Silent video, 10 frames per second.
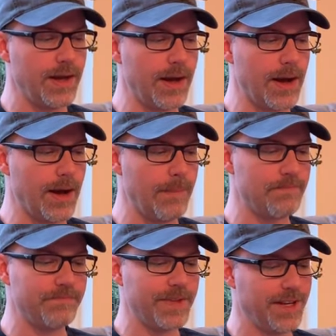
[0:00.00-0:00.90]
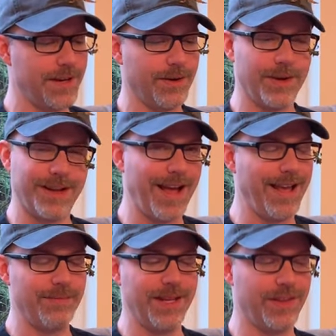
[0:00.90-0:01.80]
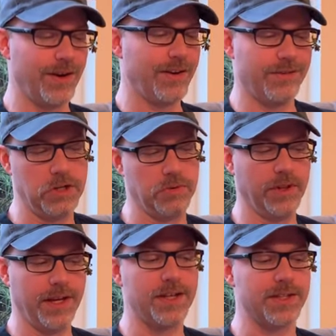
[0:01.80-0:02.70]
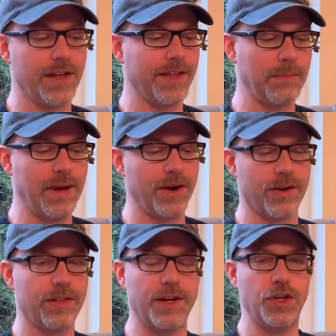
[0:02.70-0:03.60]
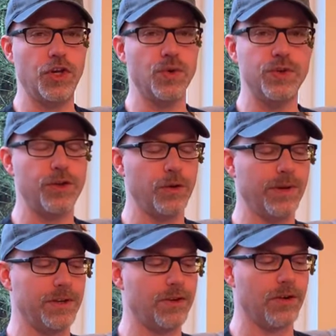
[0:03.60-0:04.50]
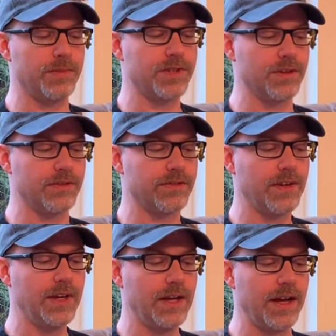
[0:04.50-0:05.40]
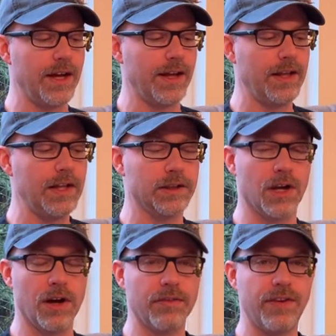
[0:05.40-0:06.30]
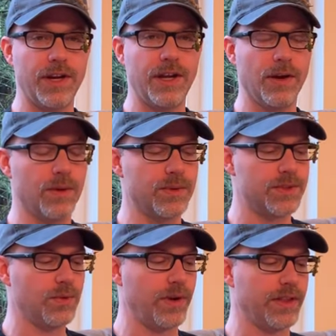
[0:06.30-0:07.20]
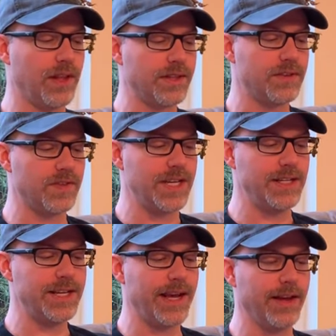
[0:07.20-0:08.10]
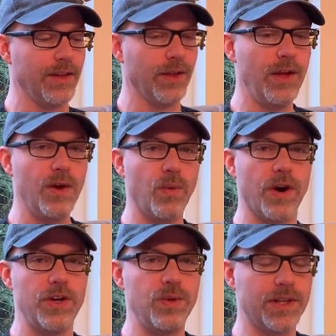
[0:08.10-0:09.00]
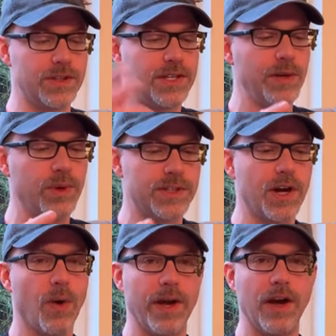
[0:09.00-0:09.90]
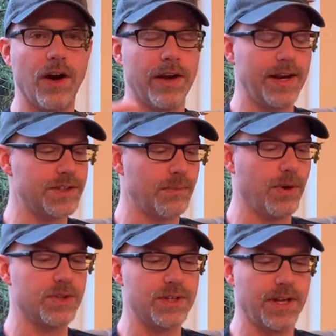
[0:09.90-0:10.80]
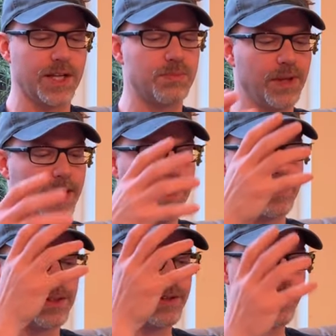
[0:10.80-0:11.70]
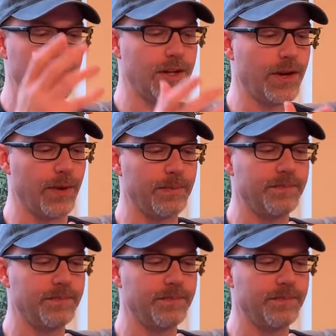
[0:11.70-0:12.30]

Um, you know, I mean, there, there really is nothing better than YouTube in terms of uh, long videos with lots of detail where you can see what's going on as a person explains, you know,